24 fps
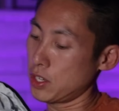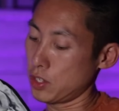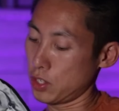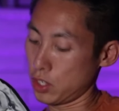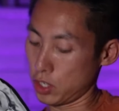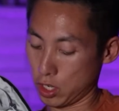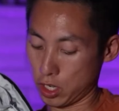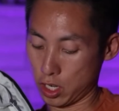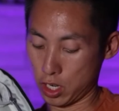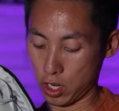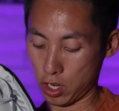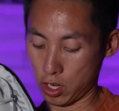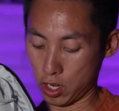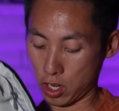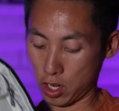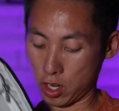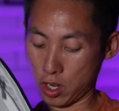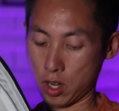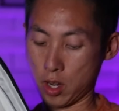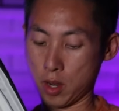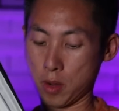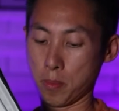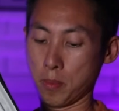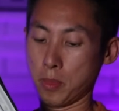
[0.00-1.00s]
and secure,
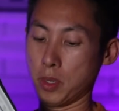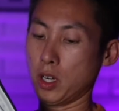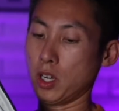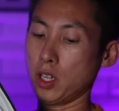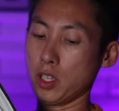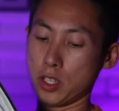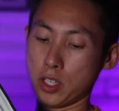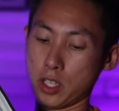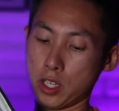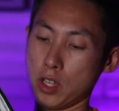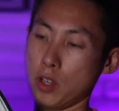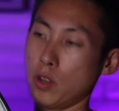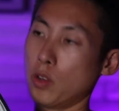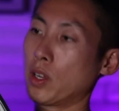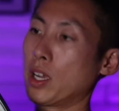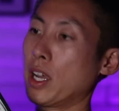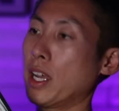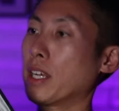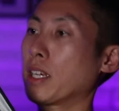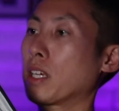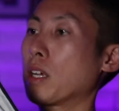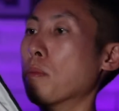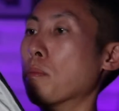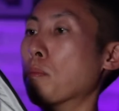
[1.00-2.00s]
but also
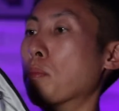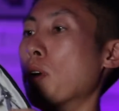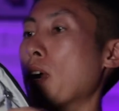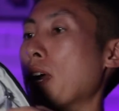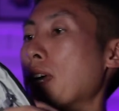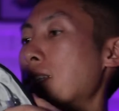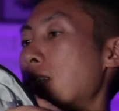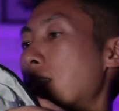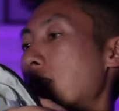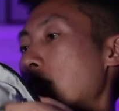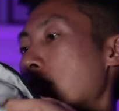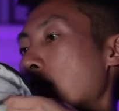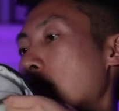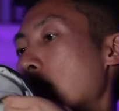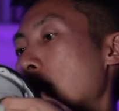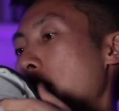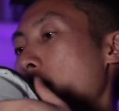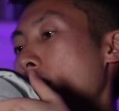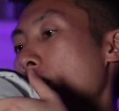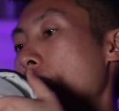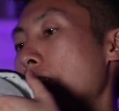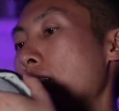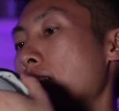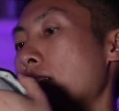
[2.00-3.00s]
kind of compressed
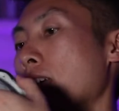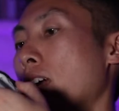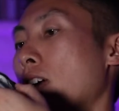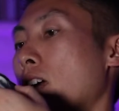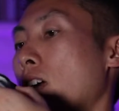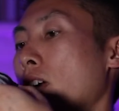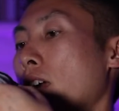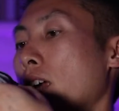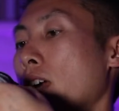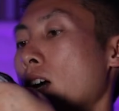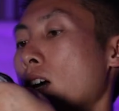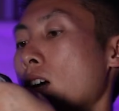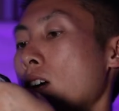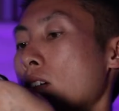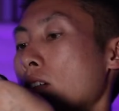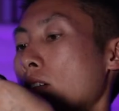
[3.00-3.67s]
in this area.